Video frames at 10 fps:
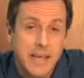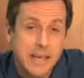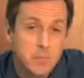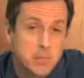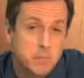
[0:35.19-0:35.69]

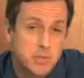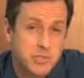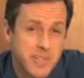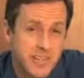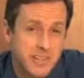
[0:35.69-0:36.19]
and it was
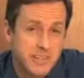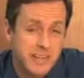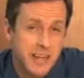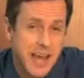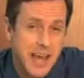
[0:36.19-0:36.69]

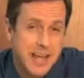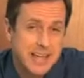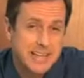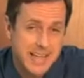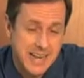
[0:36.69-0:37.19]
presented
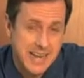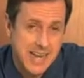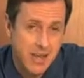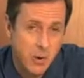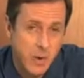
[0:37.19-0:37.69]
in San
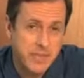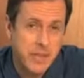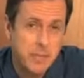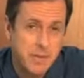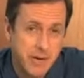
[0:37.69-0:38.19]
Diego at
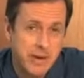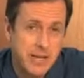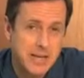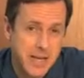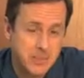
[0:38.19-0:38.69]
the
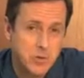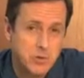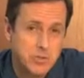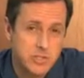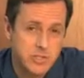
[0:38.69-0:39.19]
American
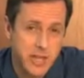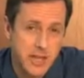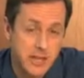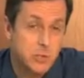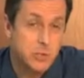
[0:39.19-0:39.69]
Chemical
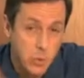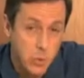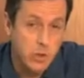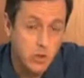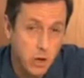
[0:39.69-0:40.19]
Society, which is
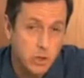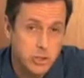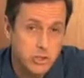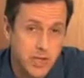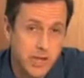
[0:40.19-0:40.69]
one of the
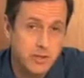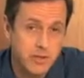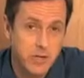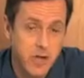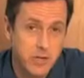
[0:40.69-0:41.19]
largest
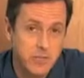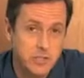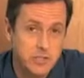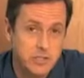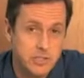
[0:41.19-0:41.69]
scientific
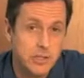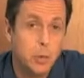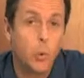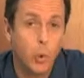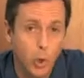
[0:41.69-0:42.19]
conferences
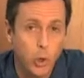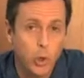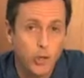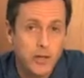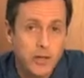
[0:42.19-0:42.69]
in the
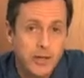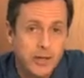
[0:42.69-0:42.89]
world.